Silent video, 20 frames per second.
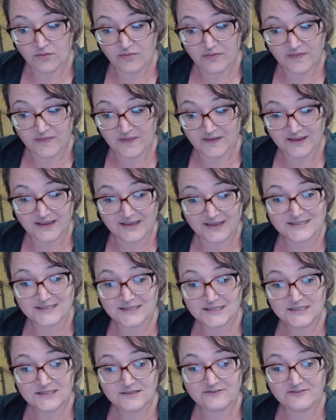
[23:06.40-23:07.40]
Like, is
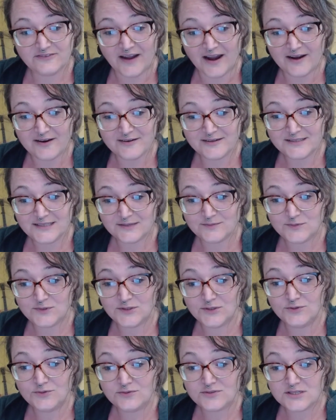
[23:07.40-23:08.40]
this a virus? I'm
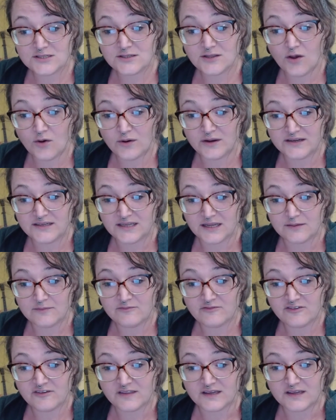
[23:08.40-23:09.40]
too slow and dim
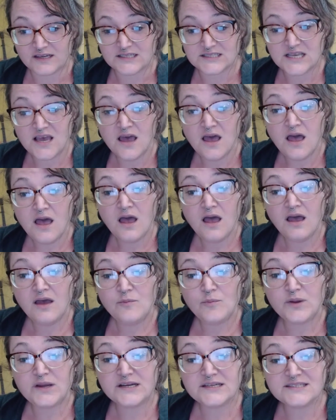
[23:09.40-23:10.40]
for this.
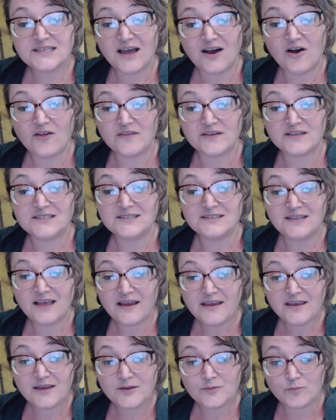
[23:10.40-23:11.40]
Because on the
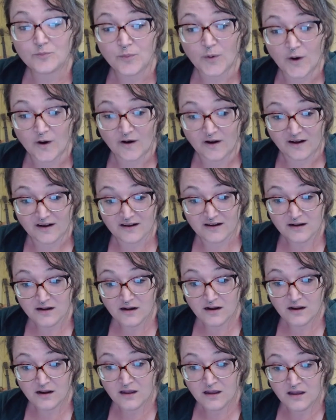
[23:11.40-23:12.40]
second bar,
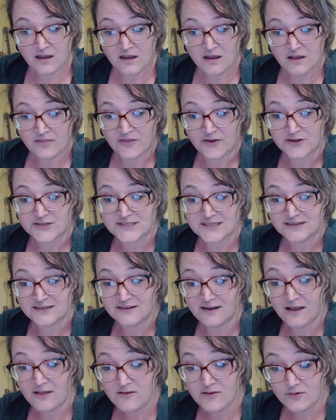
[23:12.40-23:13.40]
there's
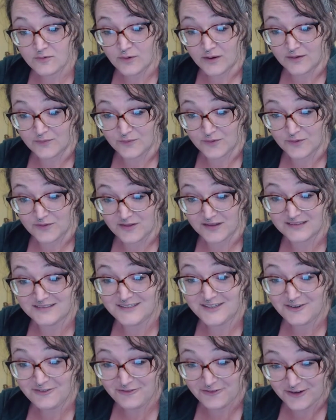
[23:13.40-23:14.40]
another one with a
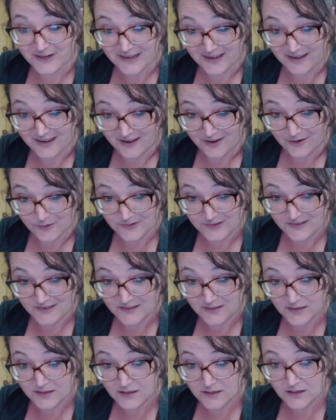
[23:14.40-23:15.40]
different account.
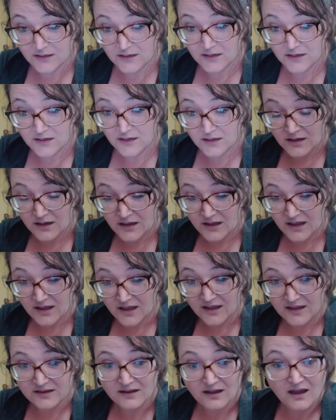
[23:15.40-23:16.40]

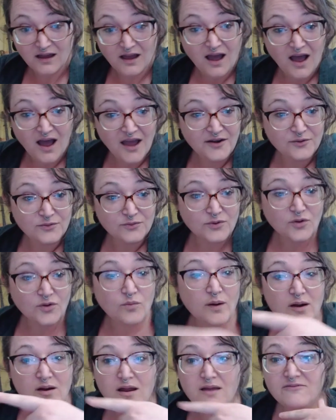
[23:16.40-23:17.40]
And I don't know
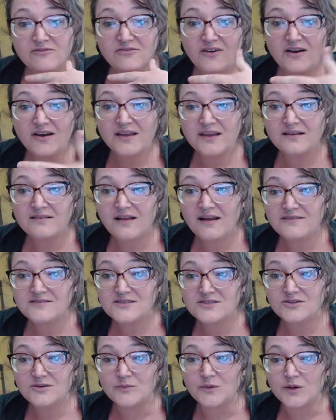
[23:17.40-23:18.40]
where I'm fucking live
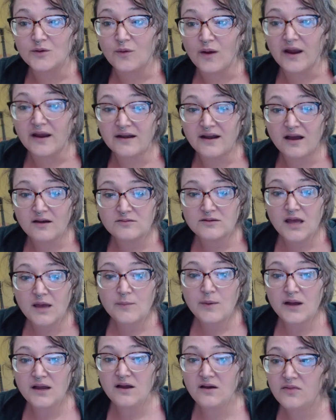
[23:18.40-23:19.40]
streaming right now. Am
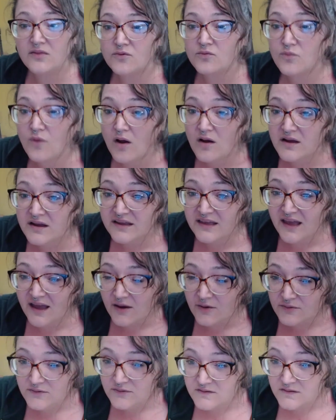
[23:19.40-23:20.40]
I on the wrong
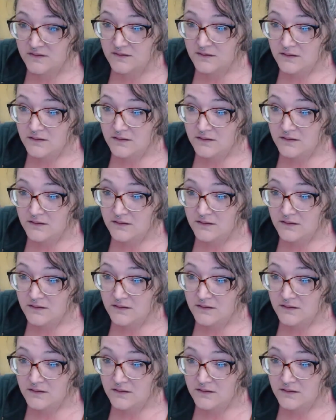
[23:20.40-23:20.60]
account?